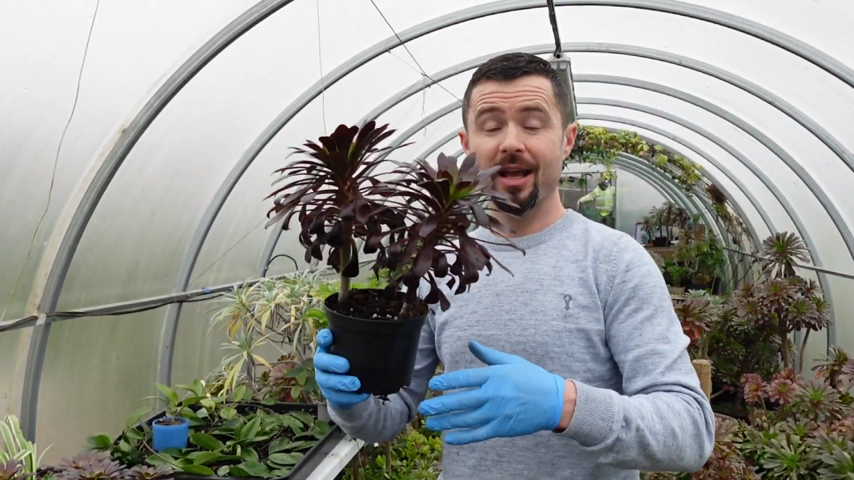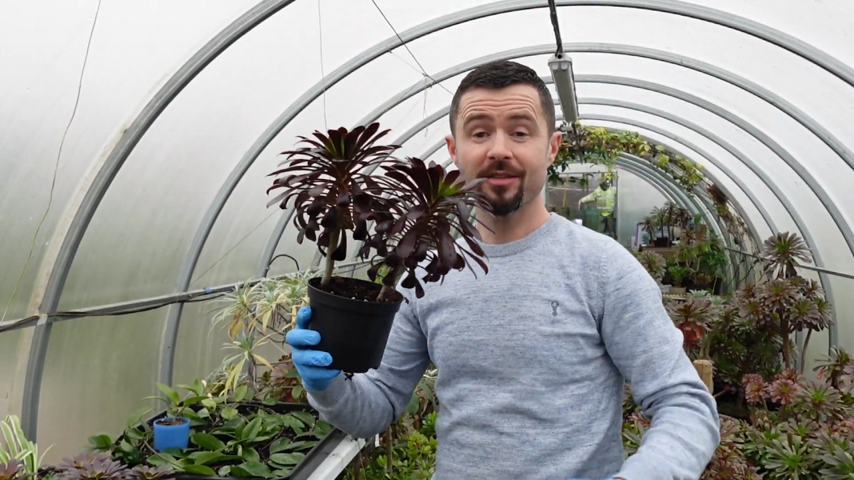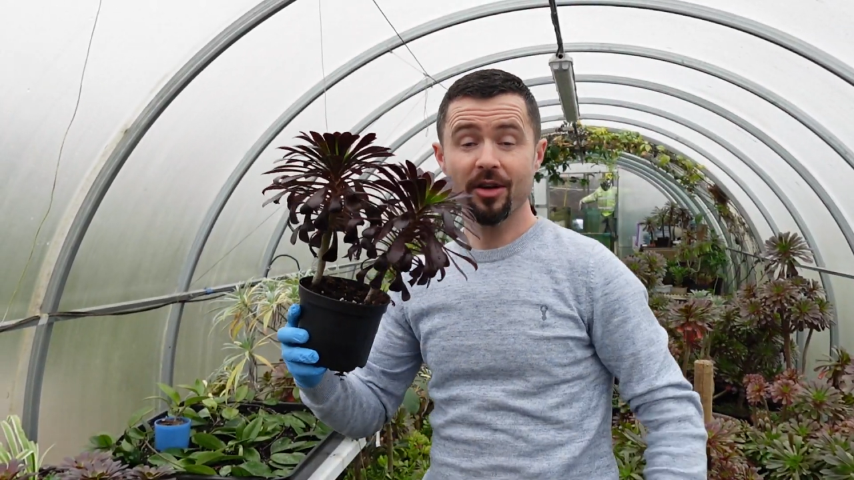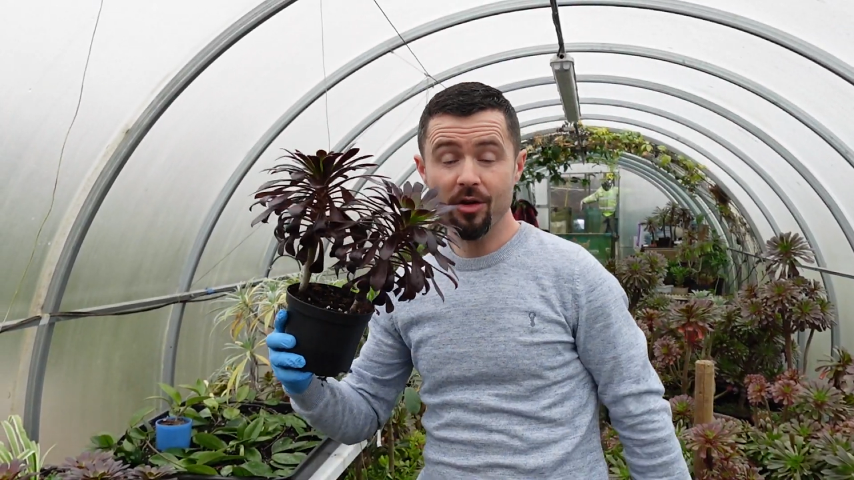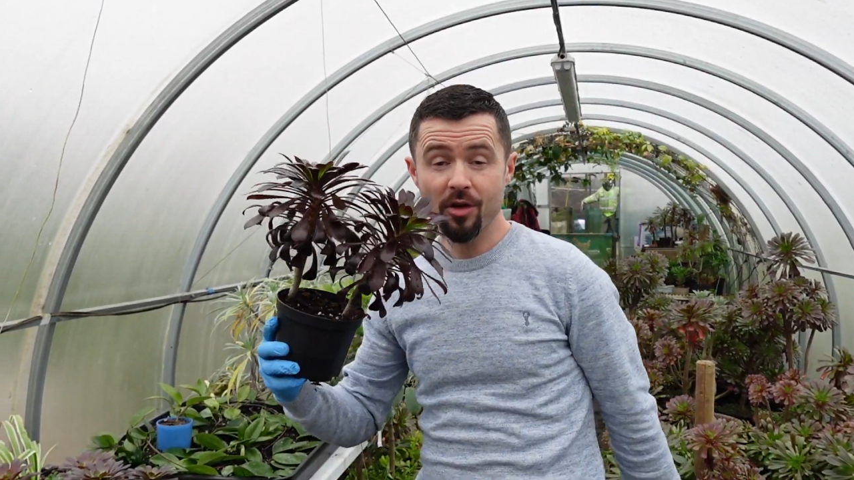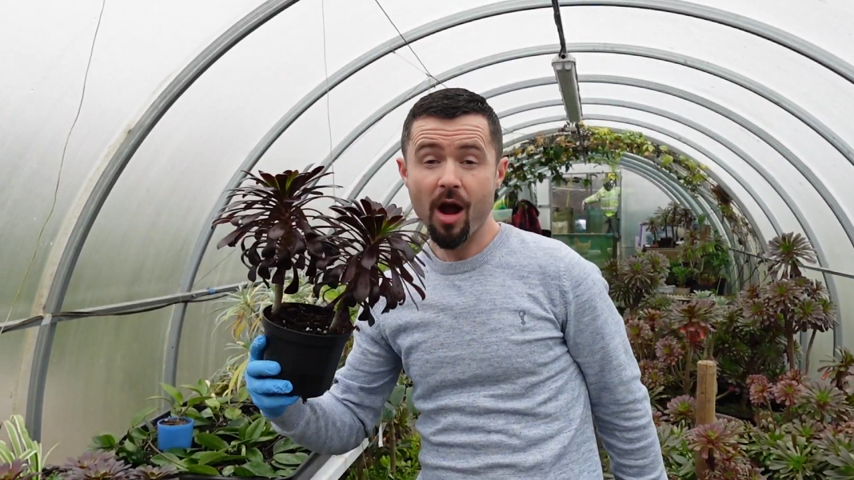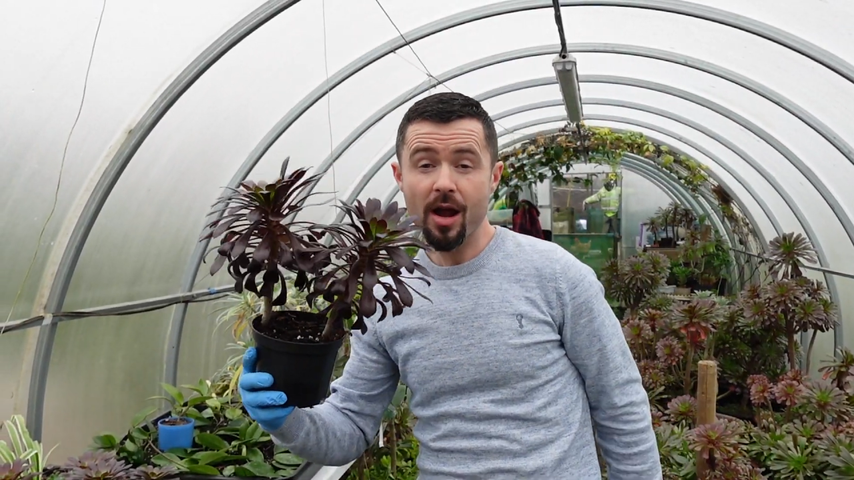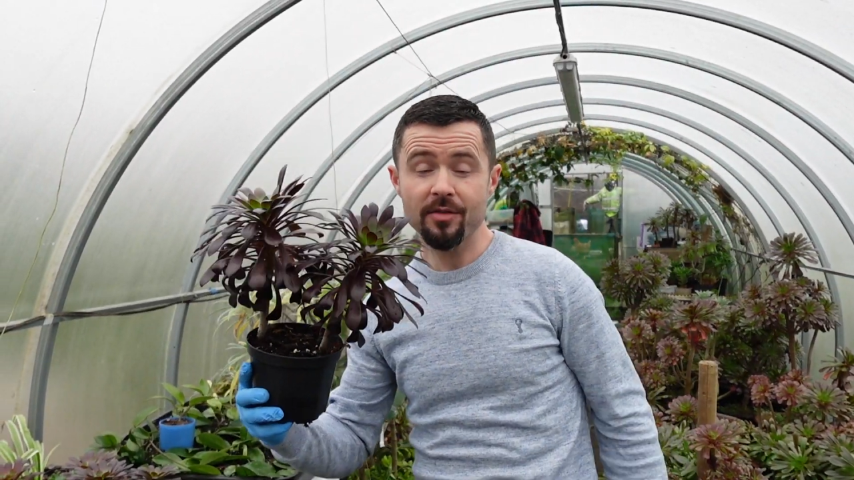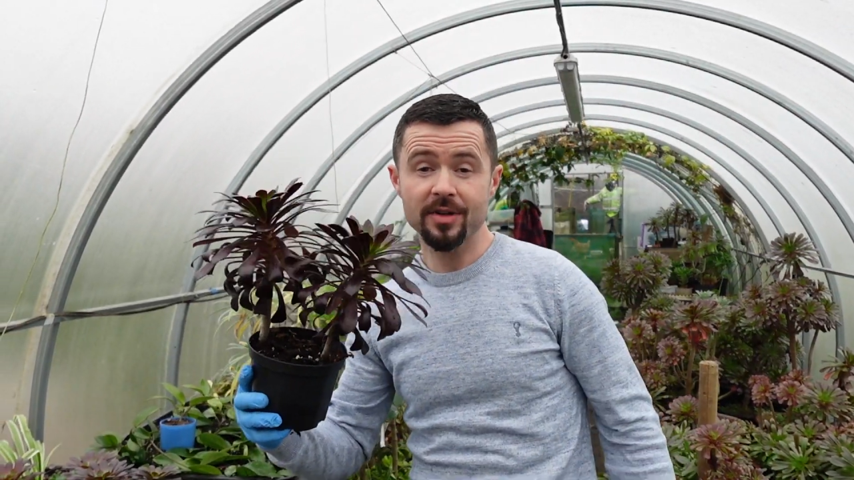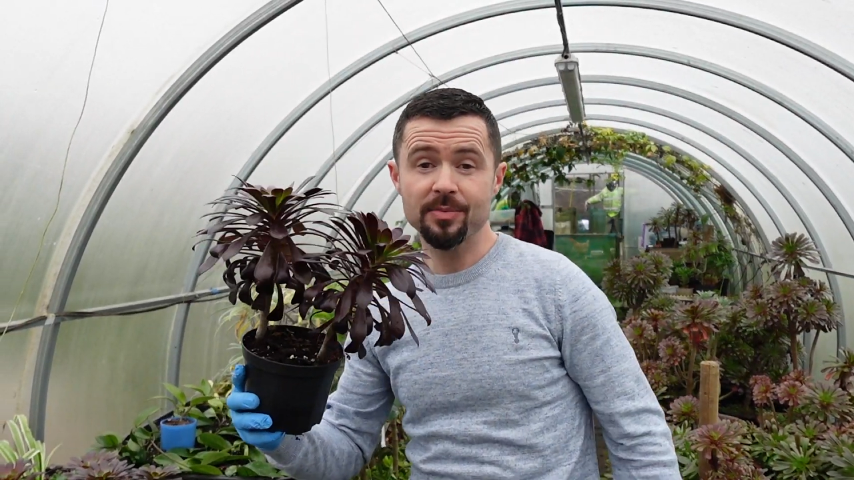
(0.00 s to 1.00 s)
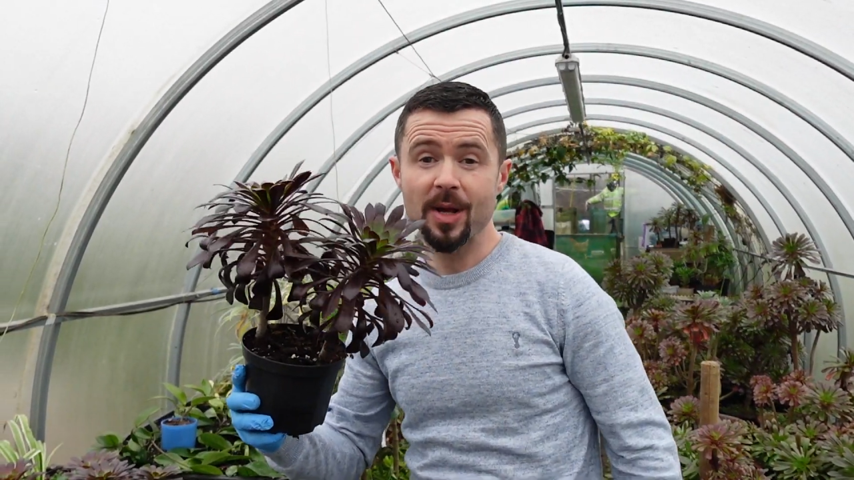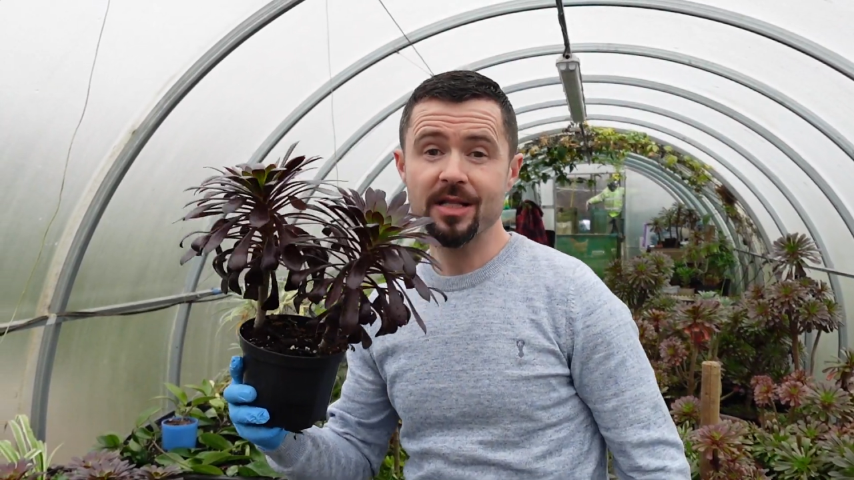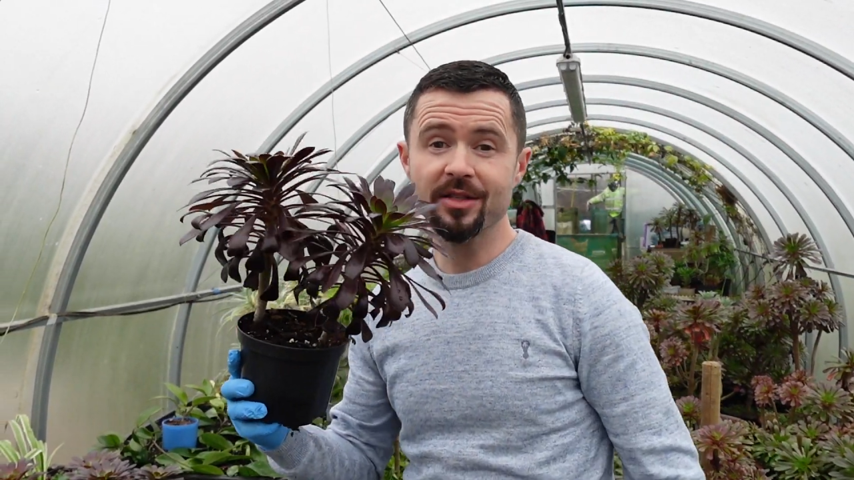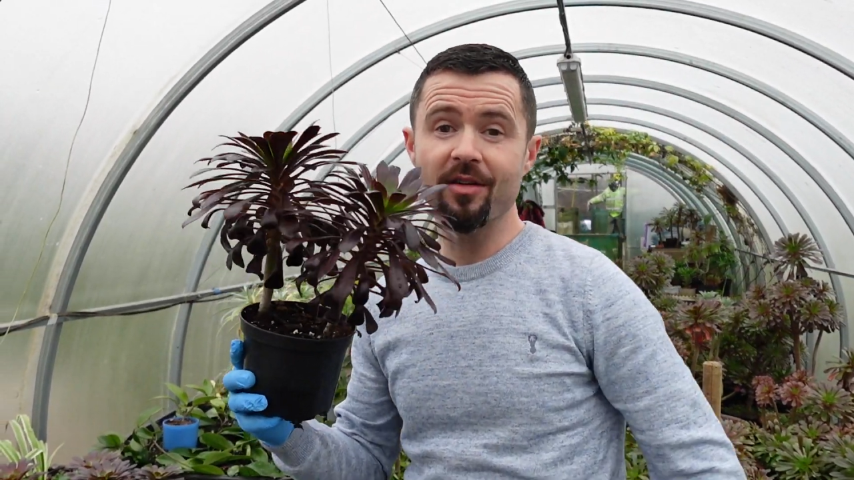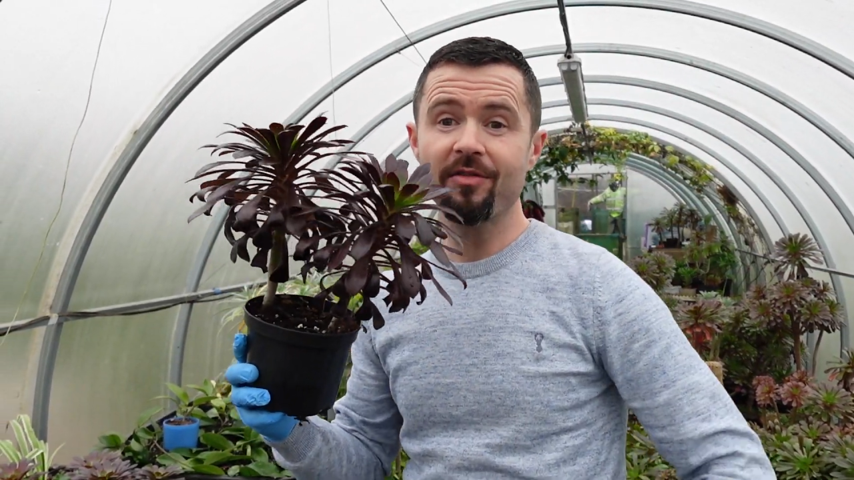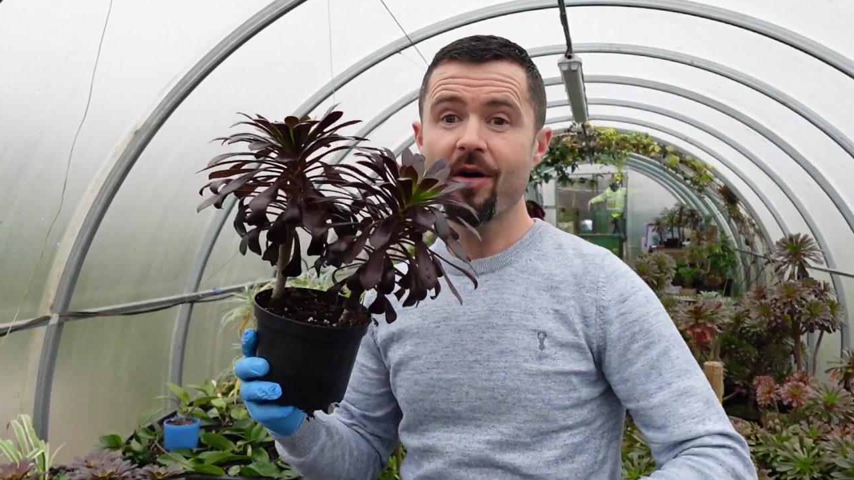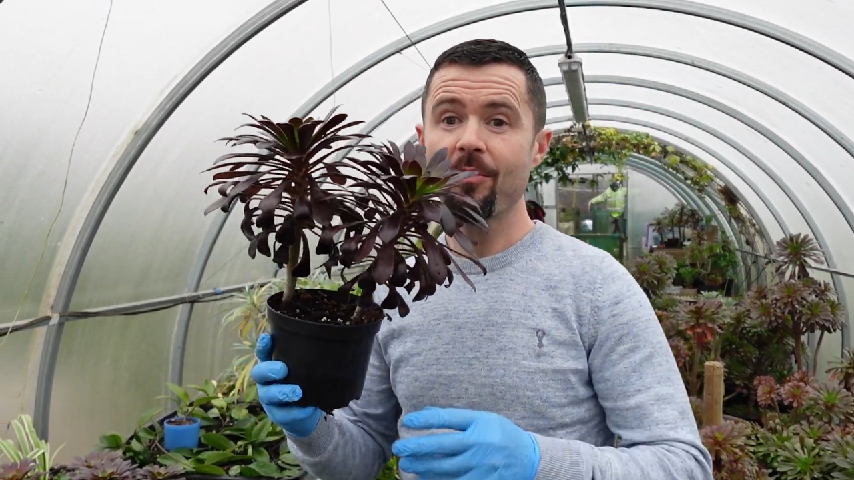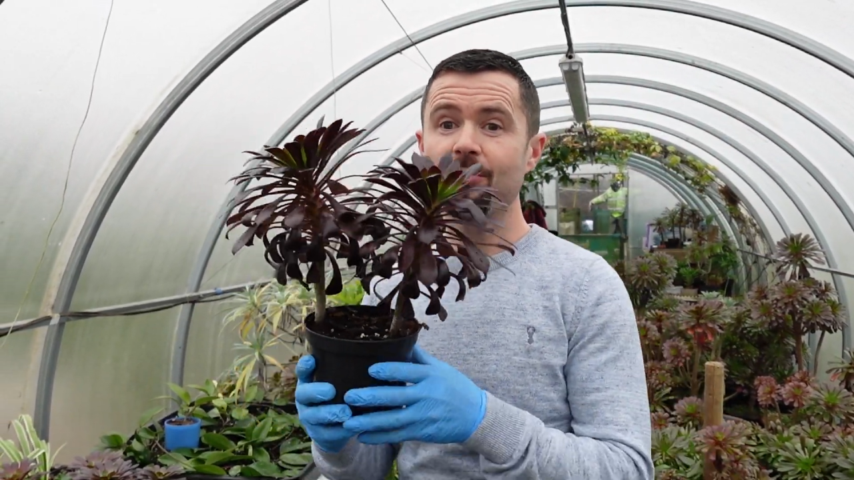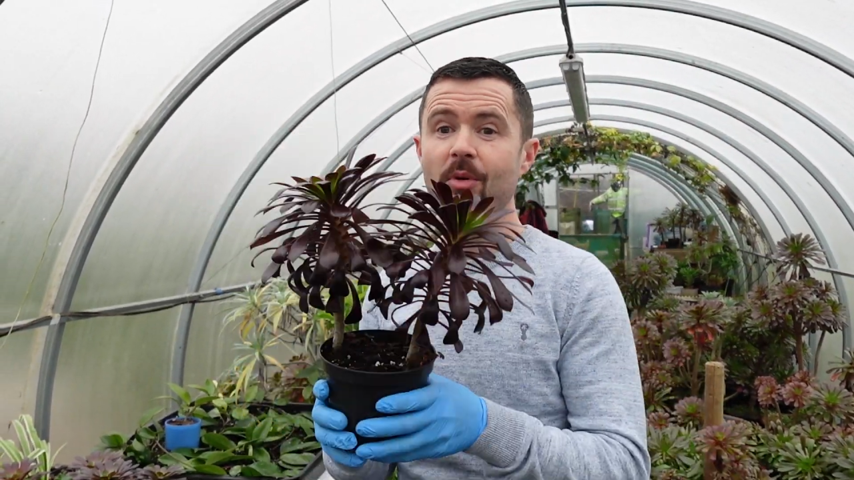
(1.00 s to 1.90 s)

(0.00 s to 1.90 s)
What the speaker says: they're kind of expensive